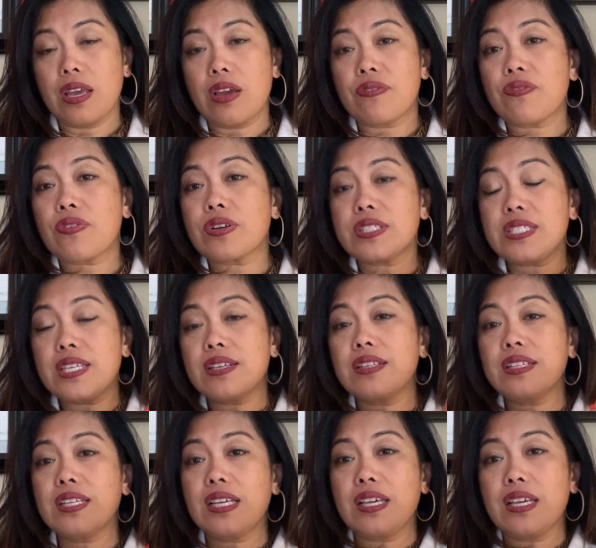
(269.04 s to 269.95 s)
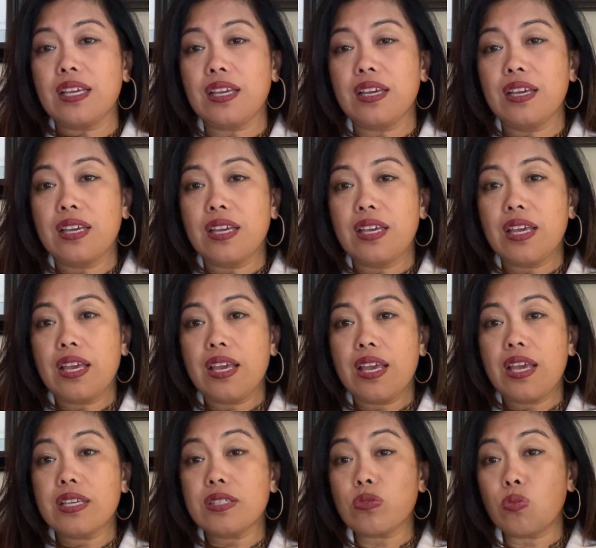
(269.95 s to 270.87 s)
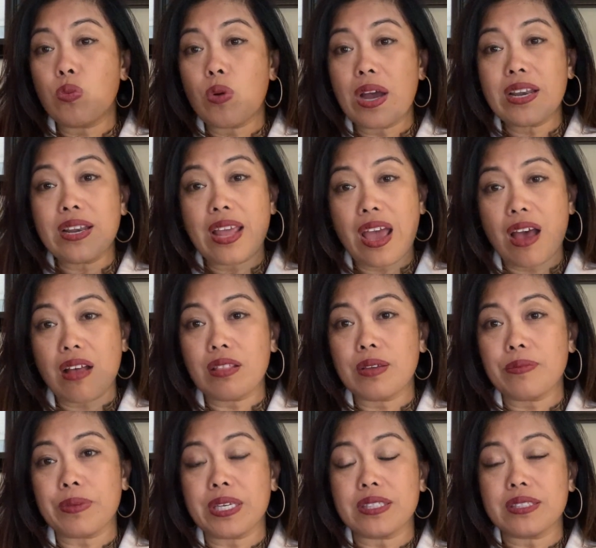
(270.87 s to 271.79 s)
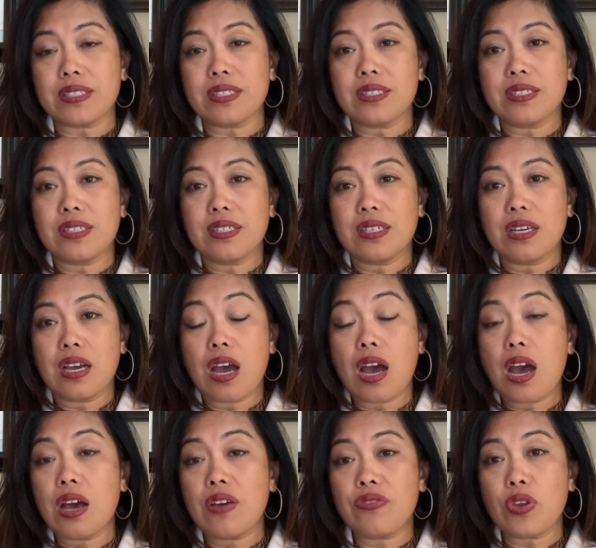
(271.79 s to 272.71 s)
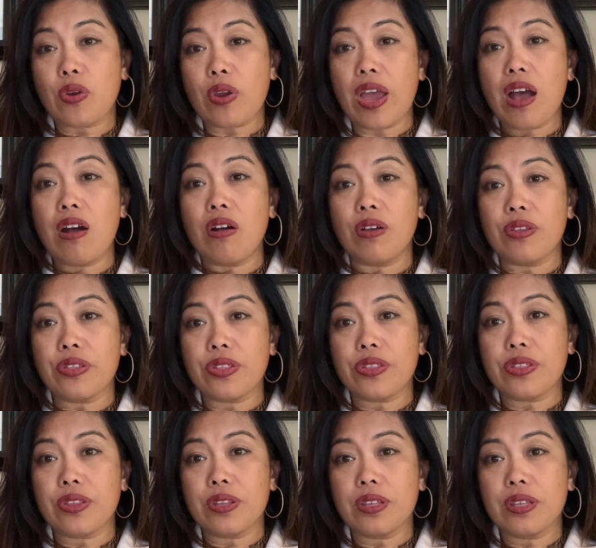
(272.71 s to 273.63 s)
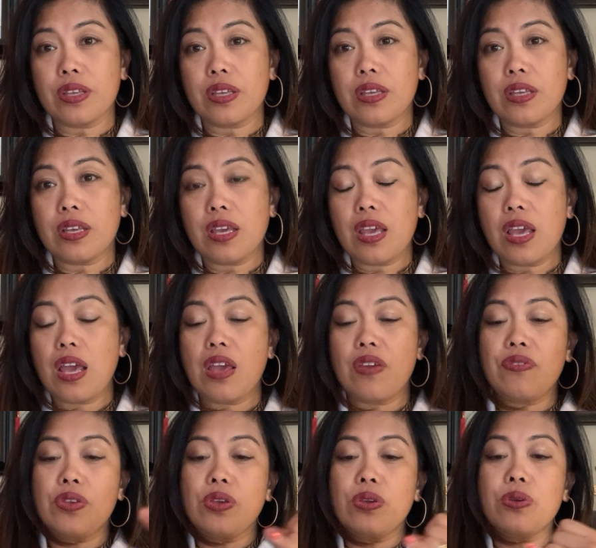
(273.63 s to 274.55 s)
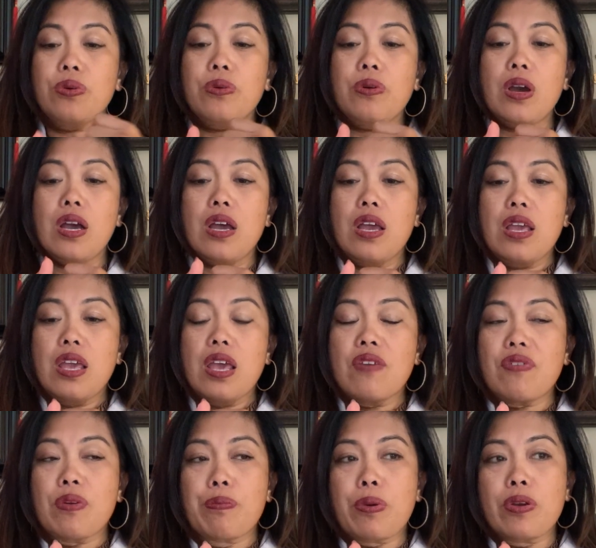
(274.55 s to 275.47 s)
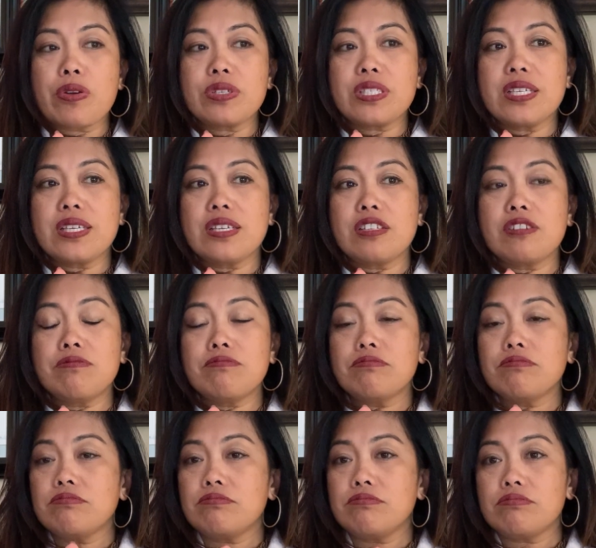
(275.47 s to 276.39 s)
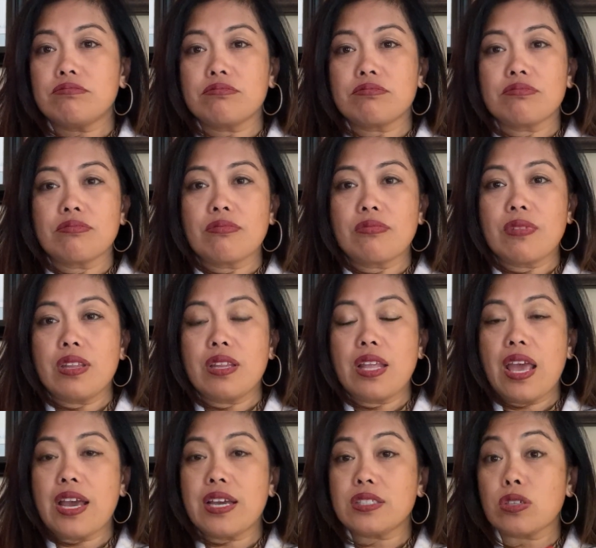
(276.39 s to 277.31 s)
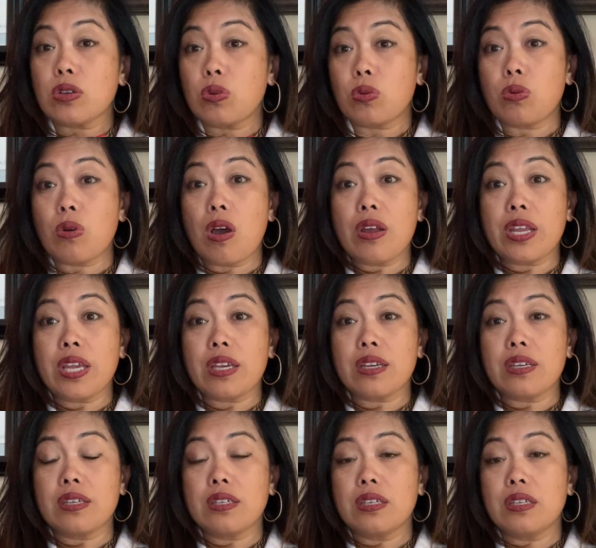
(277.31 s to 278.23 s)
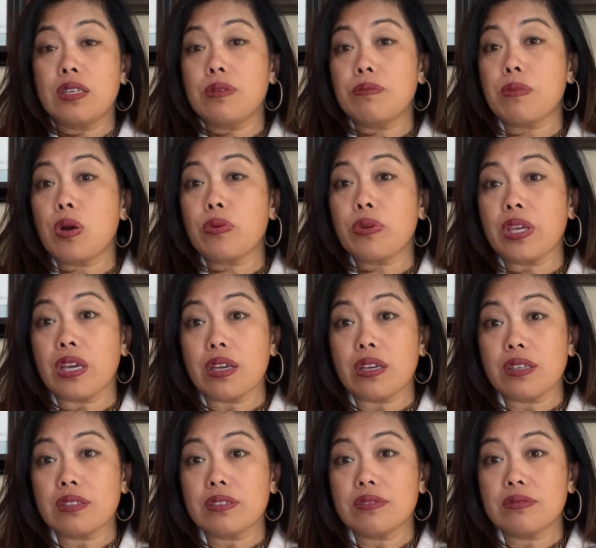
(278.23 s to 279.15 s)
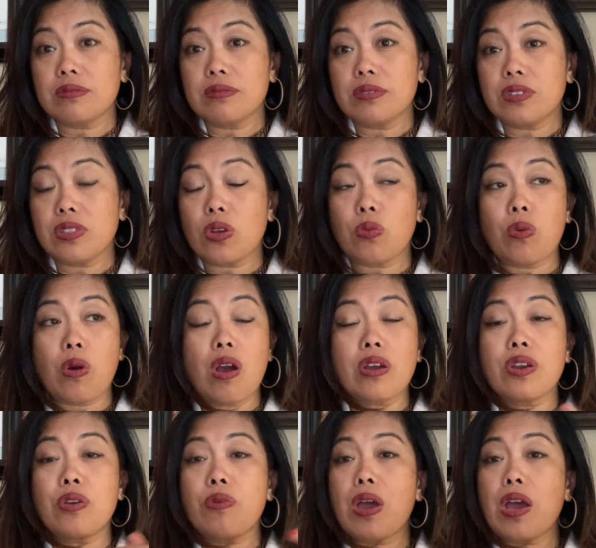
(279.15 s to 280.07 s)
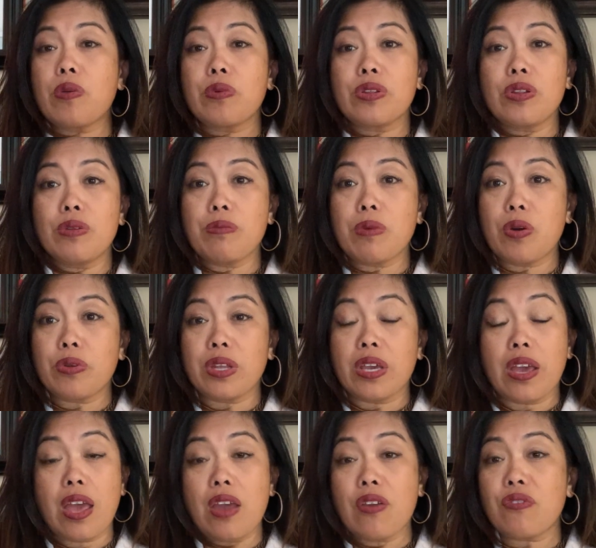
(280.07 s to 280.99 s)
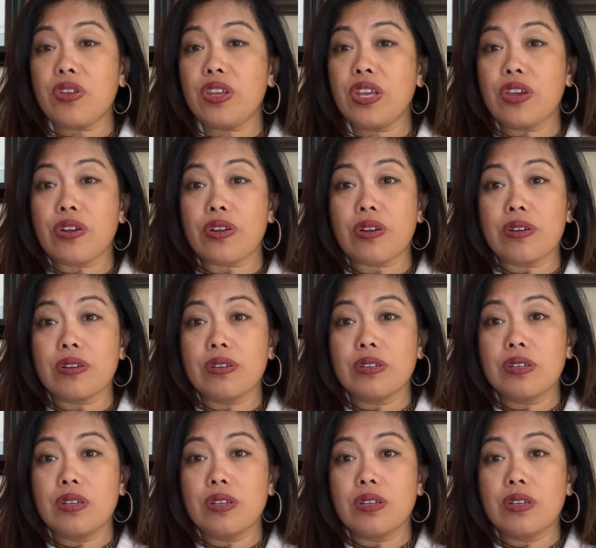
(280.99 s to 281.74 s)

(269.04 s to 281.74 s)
Fertility is one element of your health. If a person has chronic pneumonia, they're walking around with pneumonia every year.